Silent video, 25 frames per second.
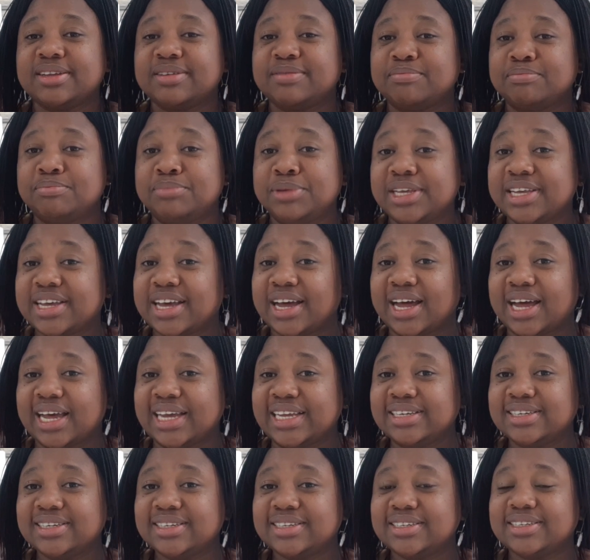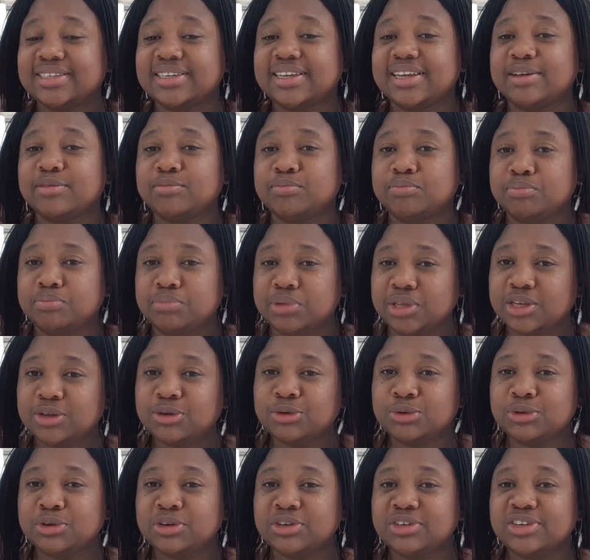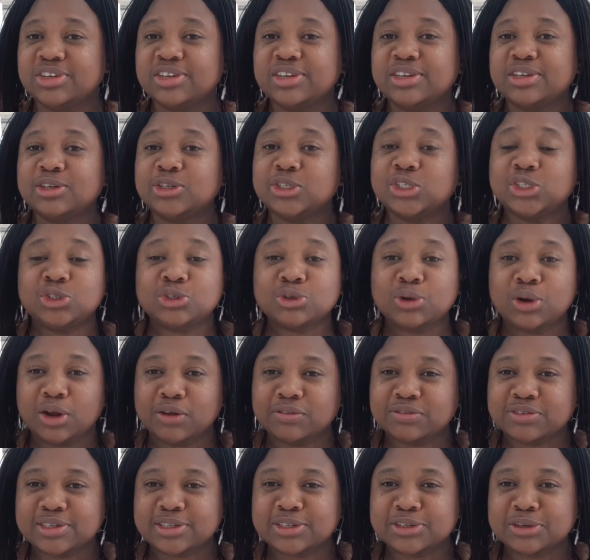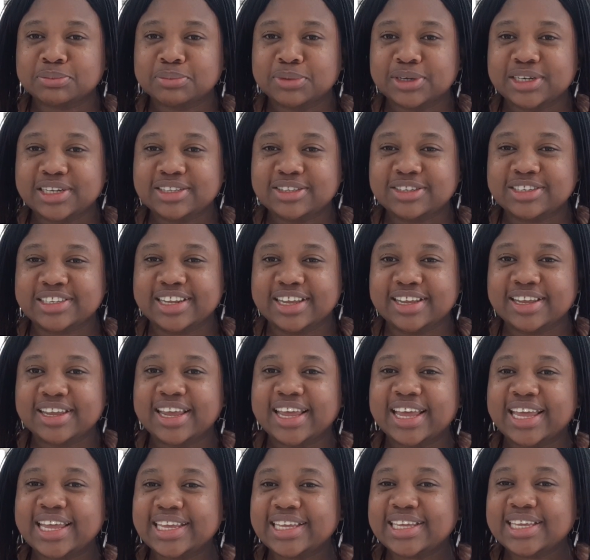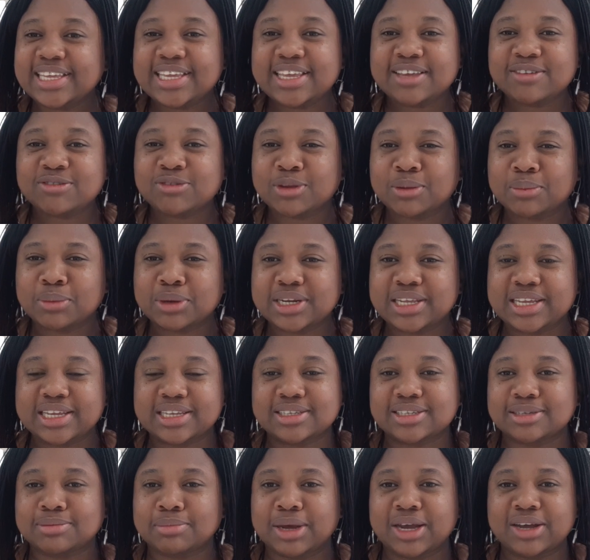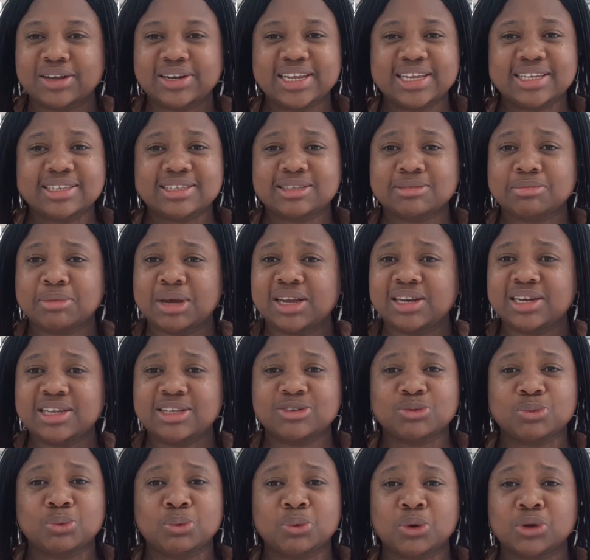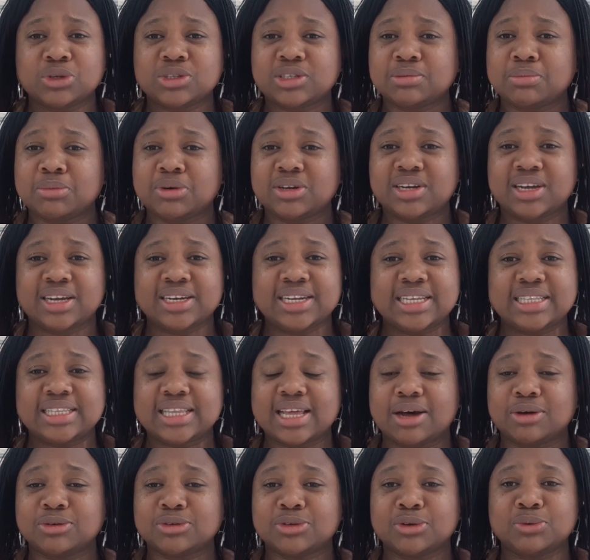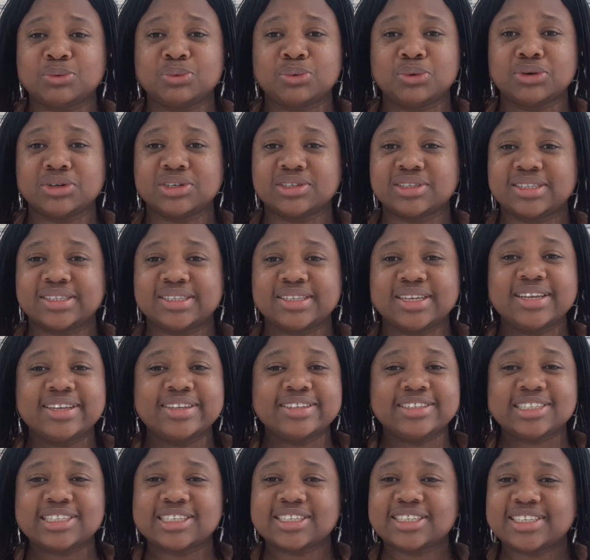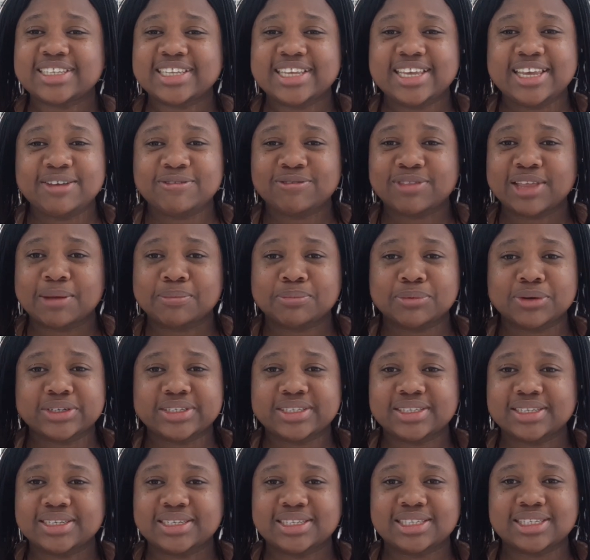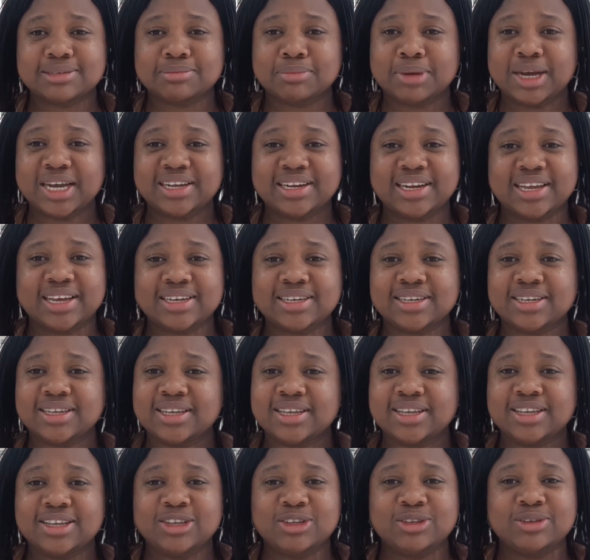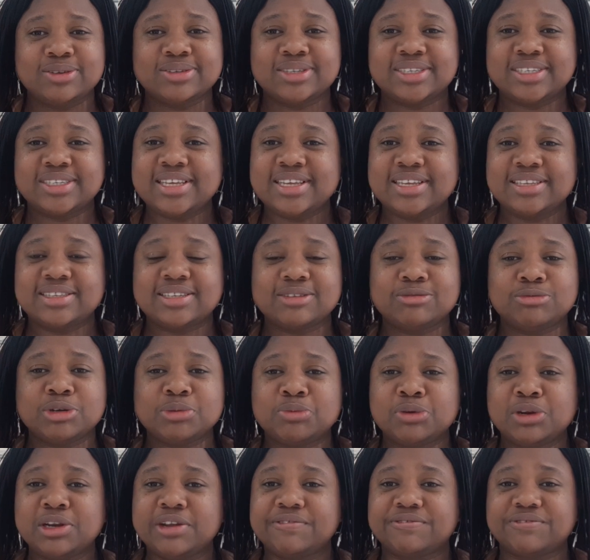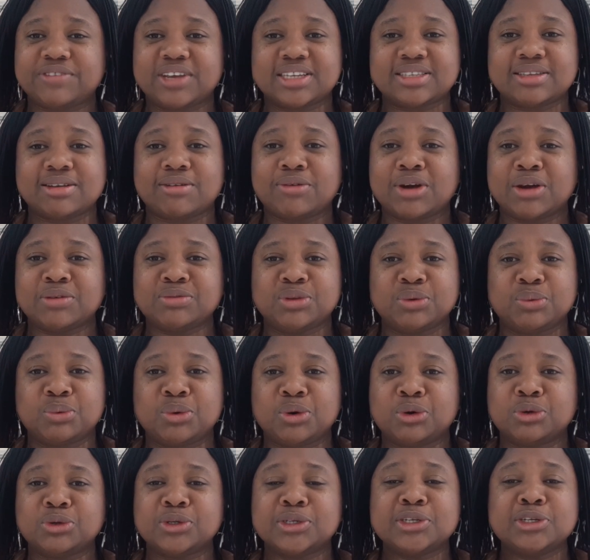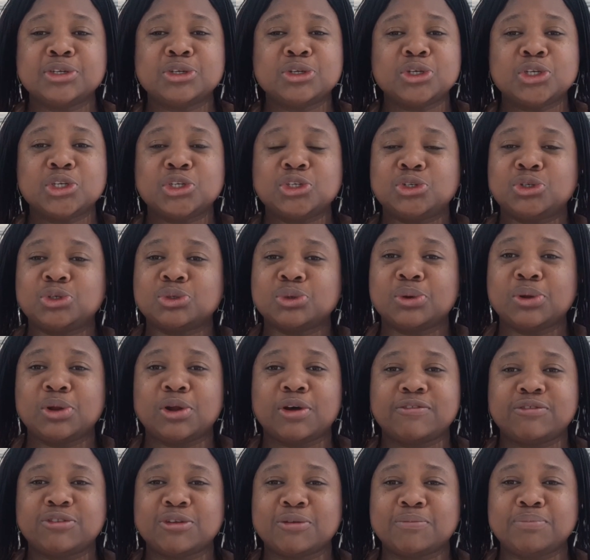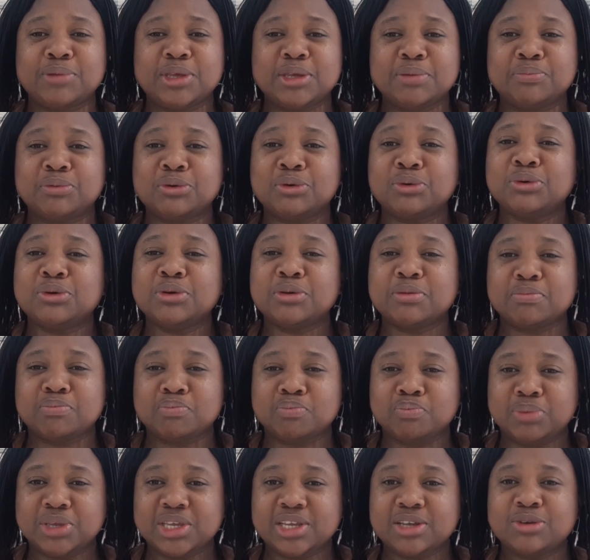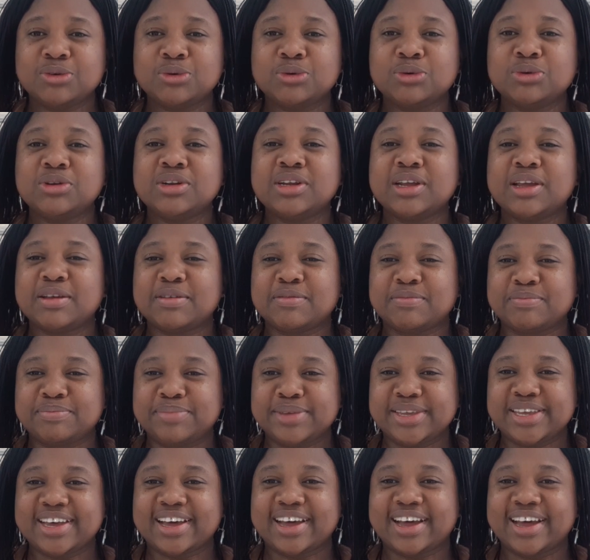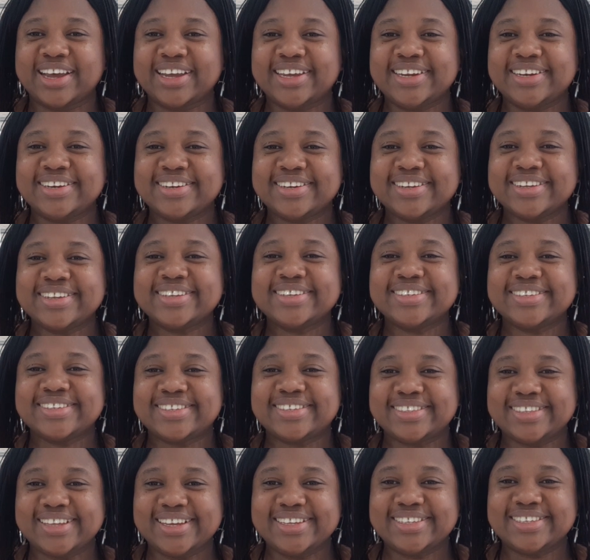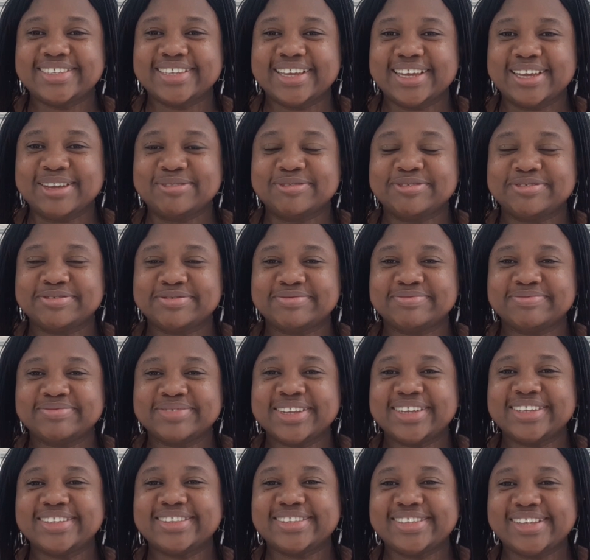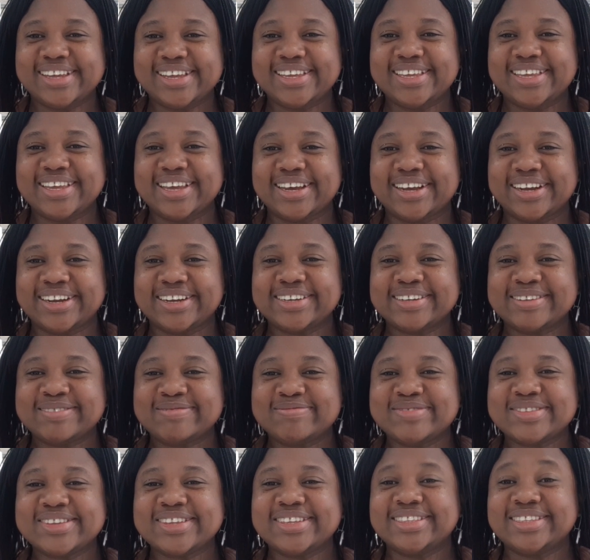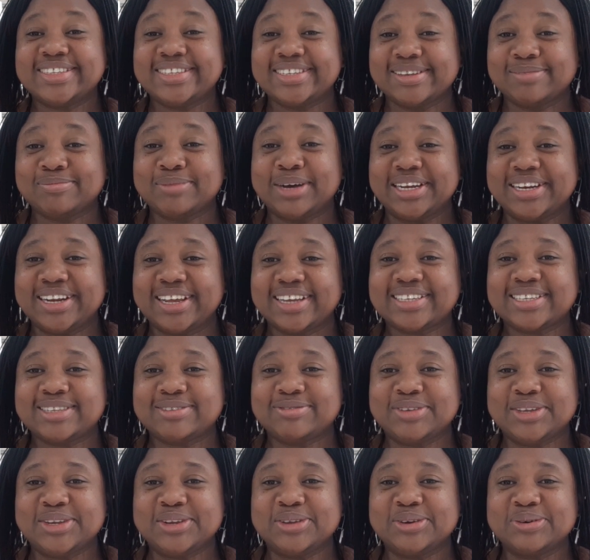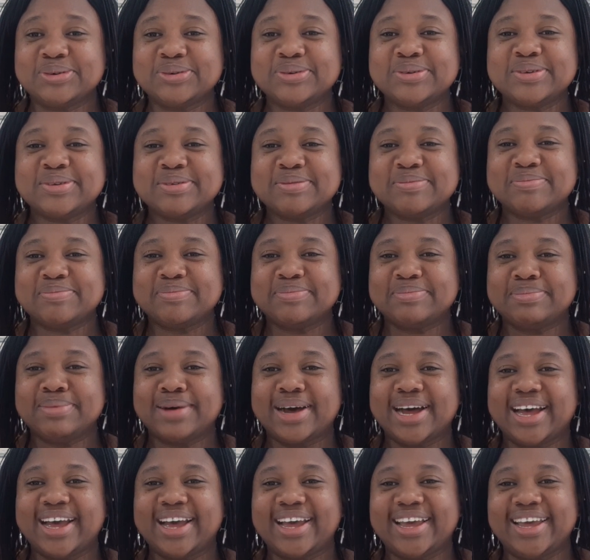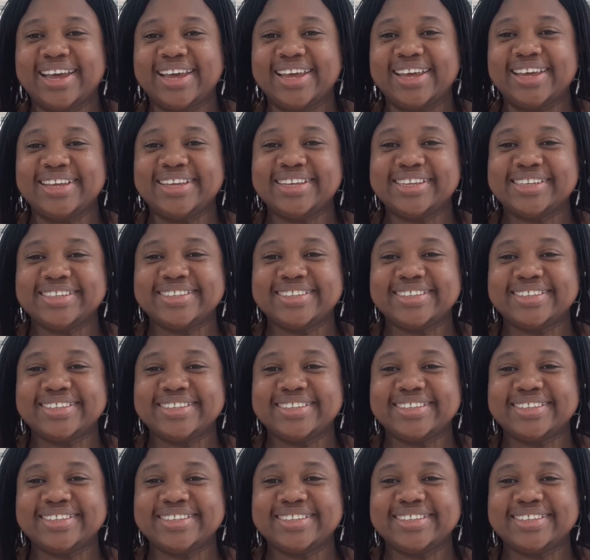Be kind, be good, show love to somebody today. Give somebody a smile. A smile is worth more than 1,000 words. Just give that person a smile and you see it's a ripple effect around the world. Show love to people. Be good, be kind, stay safe. Take care. Till my next video. Bye.